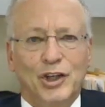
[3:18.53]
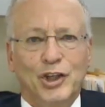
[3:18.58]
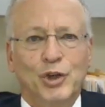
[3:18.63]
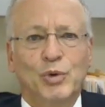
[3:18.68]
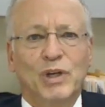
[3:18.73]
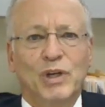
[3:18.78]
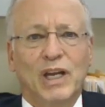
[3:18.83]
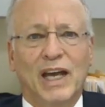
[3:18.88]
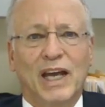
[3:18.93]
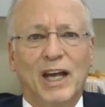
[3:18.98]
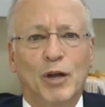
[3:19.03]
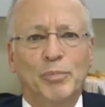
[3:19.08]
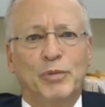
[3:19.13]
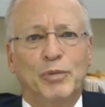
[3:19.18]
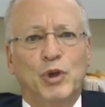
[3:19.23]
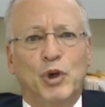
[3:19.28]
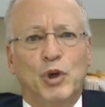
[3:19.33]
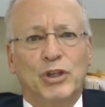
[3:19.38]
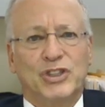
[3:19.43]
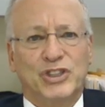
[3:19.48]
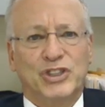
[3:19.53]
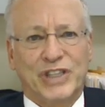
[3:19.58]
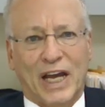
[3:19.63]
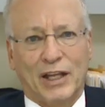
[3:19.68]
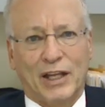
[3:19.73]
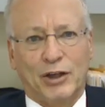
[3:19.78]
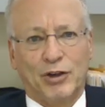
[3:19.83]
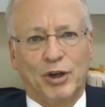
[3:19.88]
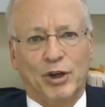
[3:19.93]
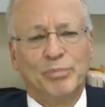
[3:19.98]
You will help your
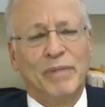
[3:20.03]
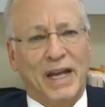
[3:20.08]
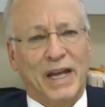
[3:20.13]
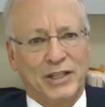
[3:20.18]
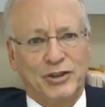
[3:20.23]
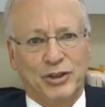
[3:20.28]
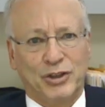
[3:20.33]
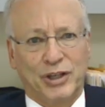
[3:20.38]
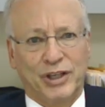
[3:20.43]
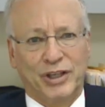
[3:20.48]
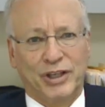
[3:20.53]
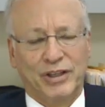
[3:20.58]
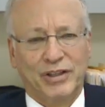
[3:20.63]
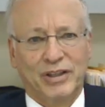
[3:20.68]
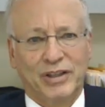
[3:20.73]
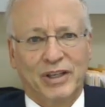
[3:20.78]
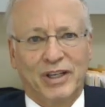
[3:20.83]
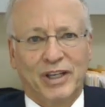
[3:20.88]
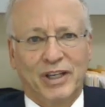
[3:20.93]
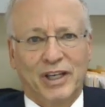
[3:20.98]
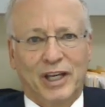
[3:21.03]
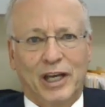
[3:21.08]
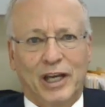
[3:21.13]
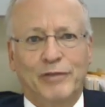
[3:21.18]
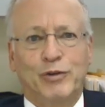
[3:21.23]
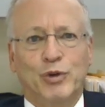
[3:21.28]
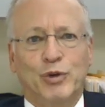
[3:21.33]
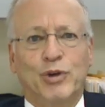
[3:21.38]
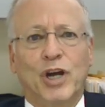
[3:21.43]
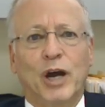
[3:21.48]
seller immensely
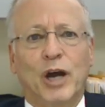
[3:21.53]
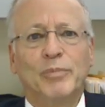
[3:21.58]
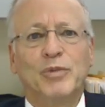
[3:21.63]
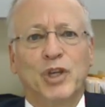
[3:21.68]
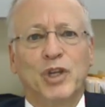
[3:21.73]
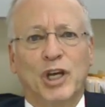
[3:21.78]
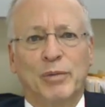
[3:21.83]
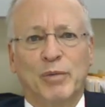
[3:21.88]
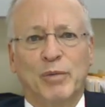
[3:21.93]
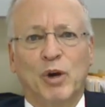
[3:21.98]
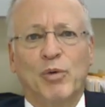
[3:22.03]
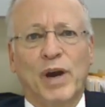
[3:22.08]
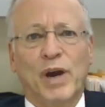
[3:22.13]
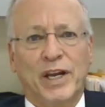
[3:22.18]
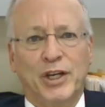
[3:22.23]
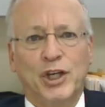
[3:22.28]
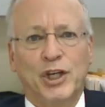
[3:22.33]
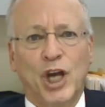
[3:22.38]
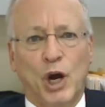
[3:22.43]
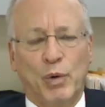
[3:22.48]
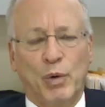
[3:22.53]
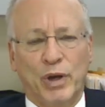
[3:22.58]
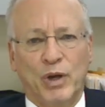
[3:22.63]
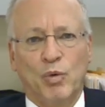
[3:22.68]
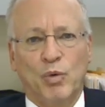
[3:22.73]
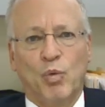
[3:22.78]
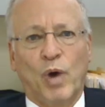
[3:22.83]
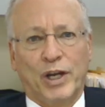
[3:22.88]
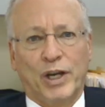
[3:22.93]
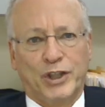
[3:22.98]
if you come to him already knowing
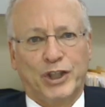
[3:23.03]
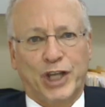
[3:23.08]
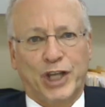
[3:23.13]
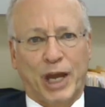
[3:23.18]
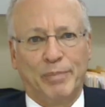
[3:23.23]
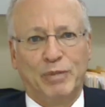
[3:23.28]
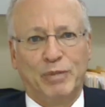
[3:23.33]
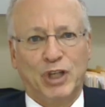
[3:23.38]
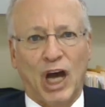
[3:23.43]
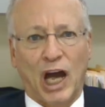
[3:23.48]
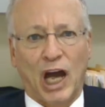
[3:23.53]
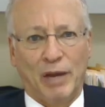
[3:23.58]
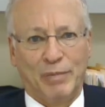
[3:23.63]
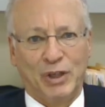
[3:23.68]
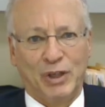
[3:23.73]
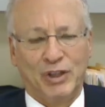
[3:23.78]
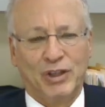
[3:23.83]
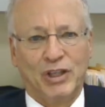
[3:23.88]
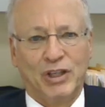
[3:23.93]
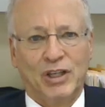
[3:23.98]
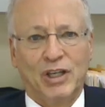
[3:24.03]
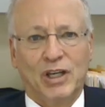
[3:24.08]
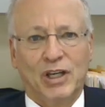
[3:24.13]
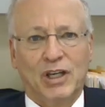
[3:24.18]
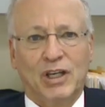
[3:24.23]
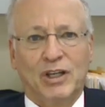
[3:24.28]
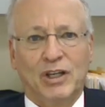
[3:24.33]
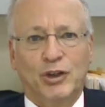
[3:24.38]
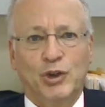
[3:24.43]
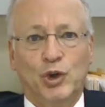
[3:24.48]
what shape diamond
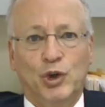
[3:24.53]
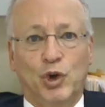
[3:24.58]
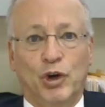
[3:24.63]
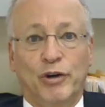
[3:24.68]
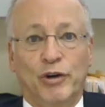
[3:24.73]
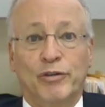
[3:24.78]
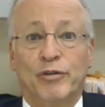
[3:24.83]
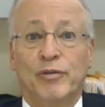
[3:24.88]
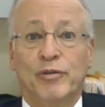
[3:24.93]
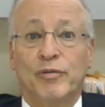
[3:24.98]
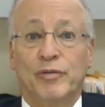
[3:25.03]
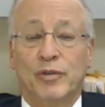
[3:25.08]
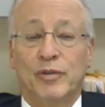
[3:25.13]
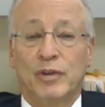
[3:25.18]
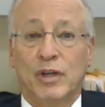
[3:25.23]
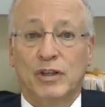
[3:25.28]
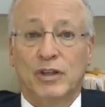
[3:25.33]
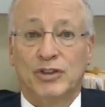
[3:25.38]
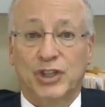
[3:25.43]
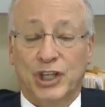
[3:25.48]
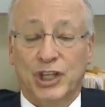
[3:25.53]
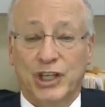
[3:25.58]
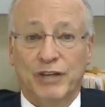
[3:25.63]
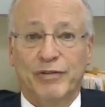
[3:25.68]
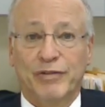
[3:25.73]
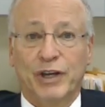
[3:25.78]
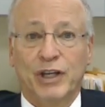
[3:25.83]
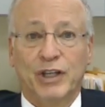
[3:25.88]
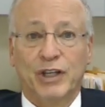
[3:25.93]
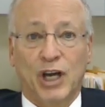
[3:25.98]
your
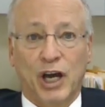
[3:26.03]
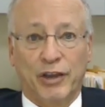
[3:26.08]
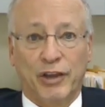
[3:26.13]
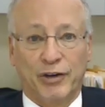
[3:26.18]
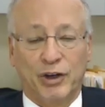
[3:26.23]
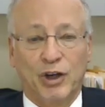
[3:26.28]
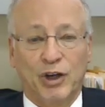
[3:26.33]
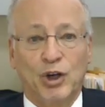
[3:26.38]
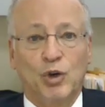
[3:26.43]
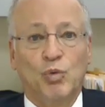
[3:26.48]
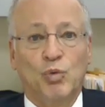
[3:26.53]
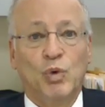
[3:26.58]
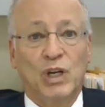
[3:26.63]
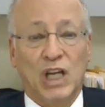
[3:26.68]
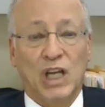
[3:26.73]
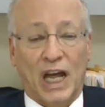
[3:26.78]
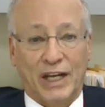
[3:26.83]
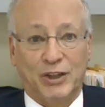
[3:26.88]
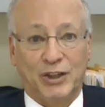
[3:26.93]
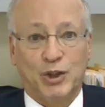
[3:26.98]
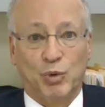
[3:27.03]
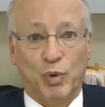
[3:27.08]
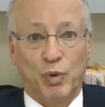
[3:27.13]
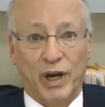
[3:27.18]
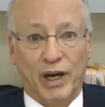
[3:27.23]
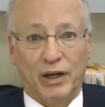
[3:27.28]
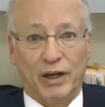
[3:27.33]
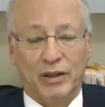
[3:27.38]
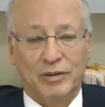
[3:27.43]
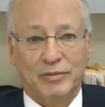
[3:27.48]
significant other would like to
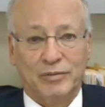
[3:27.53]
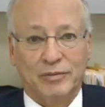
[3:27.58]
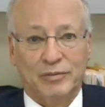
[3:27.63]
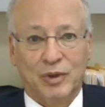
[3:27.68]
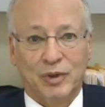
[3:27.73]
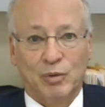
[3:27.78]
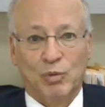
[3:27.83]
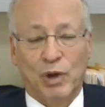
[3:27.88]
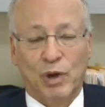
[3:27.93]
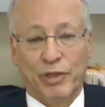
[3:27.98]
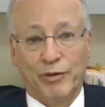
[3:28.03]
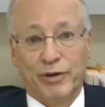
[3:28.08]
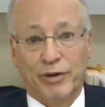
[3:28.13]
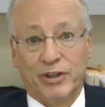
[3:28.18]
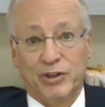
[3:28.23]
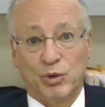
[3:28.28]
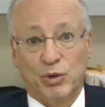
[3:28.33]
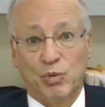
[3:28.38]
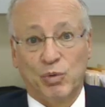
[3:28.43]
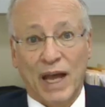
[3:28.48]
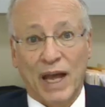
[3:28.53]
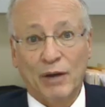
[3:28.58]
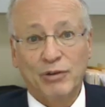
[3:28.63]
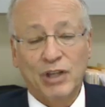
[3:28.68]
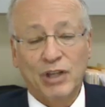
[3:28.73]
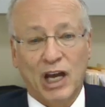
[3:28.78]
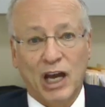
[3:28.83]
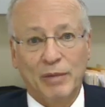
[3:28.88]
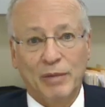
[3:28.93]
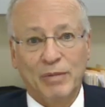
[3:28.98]
wear, whether it is a round
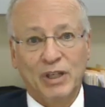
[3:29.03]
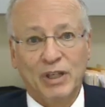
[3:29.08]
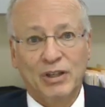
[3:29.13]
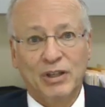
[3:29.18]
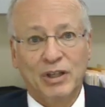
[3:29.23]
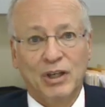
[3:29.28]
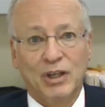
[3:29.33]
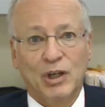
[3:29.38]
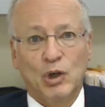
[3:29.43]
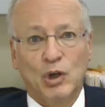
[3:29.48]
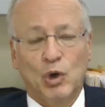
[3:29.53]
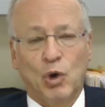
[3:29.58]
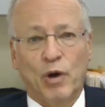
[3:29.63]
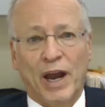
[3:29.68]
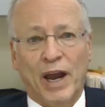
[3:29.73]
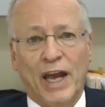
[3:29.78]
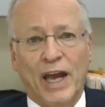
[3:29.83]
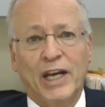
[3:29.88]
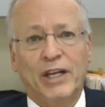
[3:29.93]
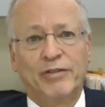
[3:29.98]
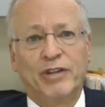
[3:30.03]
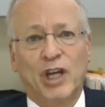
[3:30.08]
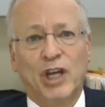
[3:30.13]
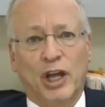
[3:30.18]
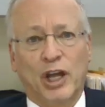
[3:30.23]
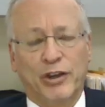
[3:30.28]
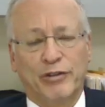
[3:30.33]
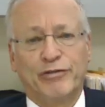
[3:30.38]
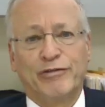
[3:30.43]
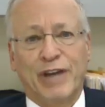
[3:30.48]
diamond or any of the
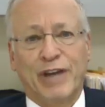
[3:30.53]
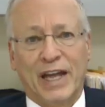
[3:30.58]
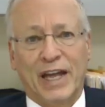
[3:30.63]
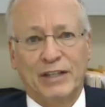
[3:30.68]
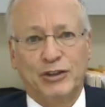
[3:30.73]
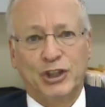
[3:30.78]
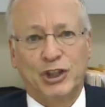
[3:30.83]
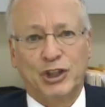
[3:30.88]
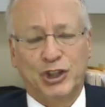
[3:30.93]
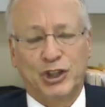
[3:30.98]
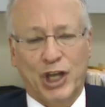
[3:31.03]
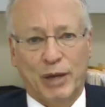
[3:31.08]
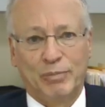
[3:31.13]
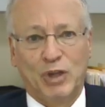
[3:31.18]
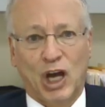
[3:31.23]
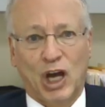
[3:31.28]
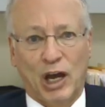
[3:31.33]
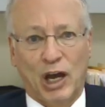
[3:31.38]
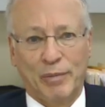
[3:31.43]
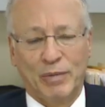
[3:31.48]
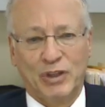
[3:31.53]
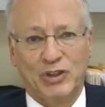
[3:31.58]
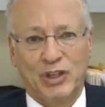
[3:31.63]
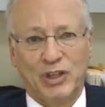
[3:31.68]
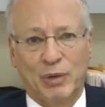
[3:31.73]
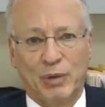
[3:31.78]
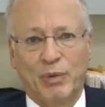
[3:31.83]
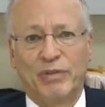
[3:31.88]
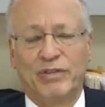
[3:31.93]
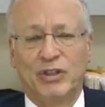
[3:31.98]
other fancy shaped diamonds
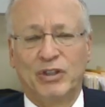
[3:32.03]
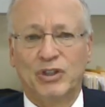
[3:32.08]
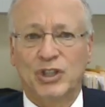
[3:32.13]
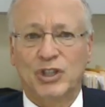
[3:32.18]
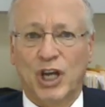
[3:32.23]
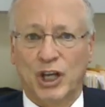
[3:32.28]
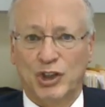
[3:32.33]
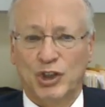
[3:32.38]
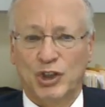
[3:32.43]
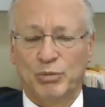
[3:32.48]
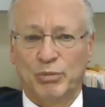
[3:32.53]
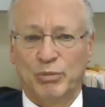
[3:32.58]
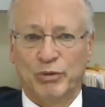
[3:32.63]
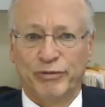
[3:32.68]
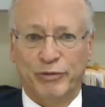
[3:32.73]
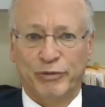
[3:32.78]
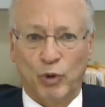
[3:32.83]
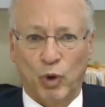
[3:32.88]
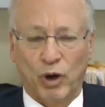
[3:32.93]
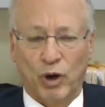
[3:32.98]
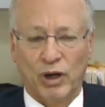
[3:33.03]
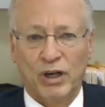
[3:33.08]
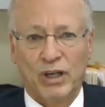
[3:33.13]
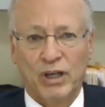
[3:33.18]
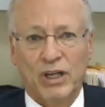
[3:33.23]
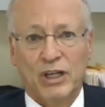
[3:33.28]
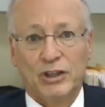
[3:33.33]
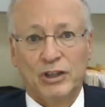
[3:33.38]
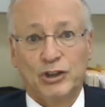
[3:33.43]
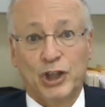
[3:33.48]
that we've discussed before,
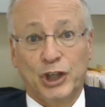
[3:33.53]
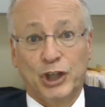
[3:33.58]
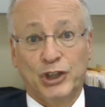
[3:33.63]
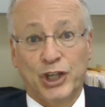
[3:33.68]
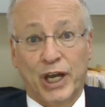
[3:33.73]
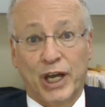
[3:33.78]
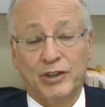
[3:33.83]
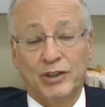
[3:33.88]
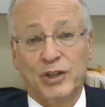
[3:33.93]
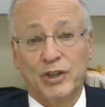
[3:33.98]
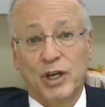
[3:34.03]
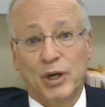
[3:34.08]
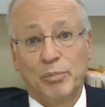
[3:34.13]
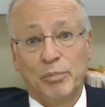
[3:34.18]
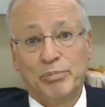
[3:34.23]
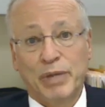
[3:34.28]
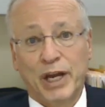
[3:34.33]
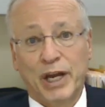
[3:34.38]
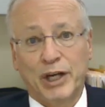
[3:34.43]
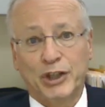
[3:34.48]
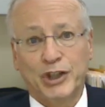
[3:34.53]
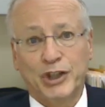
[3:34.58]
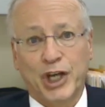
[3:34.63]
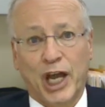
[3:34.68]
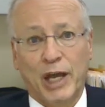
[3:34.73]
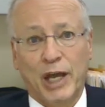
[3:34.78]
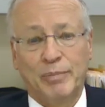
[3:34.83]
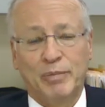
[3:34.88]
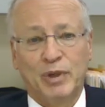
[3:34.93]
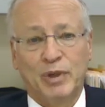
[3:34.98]
such as pear
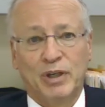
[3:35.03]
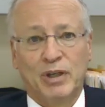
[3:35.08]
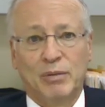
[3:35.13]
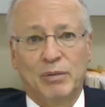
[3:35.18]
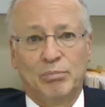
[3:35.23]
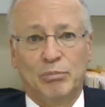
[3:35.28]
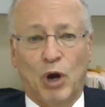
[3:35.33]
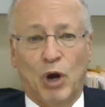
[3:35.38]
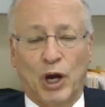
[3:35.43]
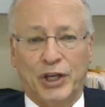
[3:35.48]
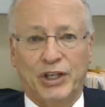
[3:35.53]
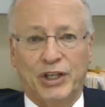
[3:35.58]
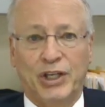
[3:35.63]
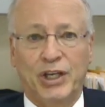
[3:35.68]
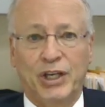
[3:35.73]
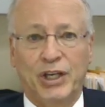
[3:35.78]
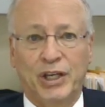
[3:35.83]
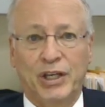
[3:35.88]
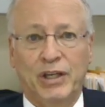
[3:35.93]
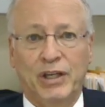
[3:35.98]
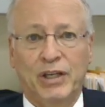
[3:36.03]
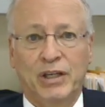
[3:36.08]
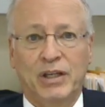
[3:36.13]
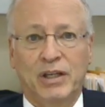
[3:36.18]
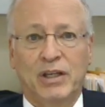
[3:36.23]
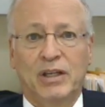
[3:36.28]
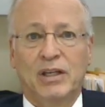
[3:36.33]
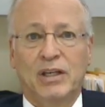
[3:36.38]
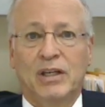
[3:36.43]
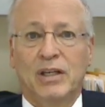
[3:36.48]
shape, marquise,
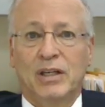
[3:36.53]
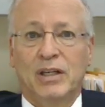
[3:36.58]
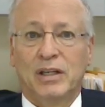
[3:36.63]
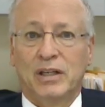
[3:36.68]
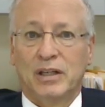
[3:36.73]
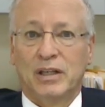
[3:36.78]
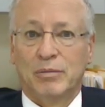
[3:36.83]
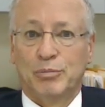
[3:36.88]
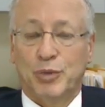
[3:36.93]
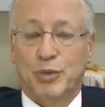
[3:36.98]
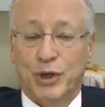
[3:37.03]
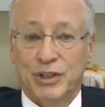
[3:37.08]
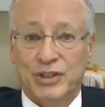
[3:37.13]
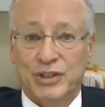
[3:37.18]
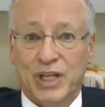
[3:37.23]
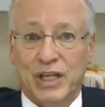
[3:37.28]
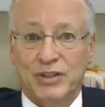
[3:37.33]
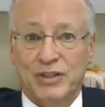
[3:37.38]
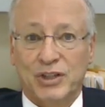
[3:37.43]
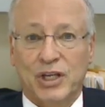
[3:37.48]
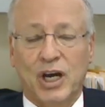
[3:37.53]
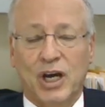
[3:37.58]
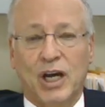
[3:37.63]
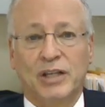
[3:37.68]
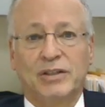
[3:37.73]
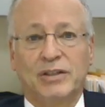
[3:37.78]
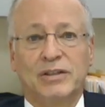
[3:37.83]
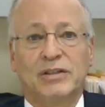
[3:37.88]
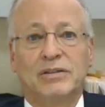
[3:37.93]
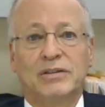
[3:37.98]
princess
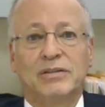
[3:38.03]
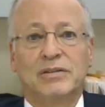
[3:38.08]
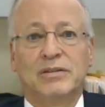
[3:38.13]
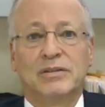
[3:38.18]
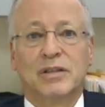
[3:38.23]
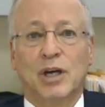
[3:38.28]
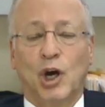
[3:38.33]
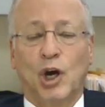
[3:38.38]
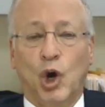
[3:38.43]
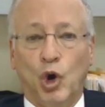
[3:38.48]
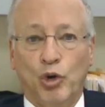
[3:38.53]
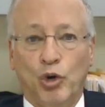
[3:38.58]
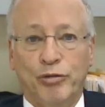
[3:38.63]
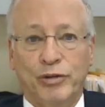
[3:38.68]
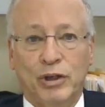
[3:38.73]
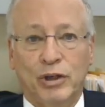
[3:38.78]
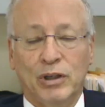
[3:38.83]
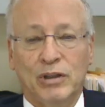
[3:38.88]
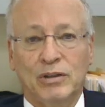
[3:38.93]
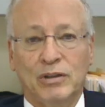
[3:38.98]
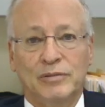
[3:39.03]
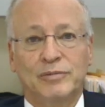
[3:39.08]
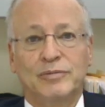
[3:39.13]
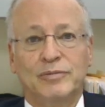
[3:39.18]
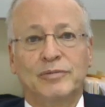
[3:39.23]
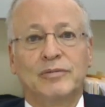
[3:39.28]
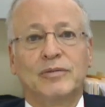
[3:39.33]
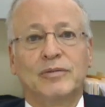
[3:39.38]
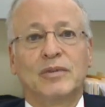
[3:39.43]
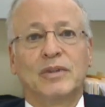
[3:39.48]
cut, oval,
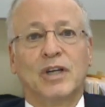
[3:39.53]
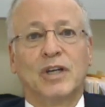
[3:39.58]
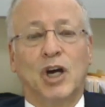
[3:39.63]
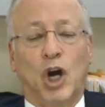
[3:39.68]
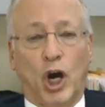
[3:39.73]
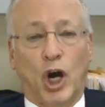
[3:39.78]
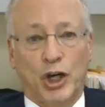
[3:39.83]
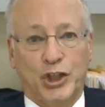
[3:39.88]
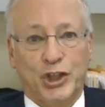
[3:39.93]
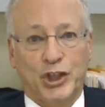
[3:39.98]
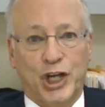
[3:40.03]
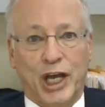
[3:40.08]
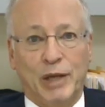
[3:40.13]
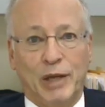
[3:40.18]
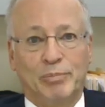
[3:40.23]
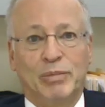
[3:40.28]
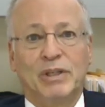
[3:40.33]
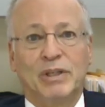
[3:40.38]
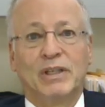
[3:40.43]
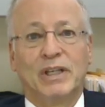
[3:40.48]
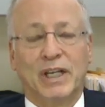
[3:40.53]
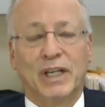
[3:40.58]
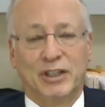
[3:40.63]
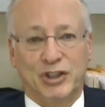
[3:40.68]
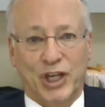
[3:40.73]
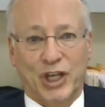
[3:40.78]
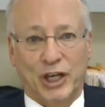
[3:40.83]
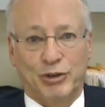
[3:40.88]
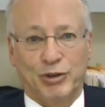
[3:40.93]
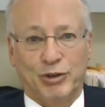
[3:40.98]
heart shape,
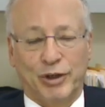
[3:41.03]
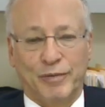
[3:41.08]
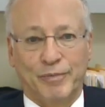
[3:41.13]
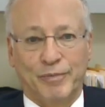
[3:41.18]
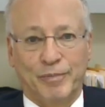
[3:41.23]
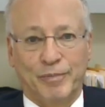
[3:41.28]
etc.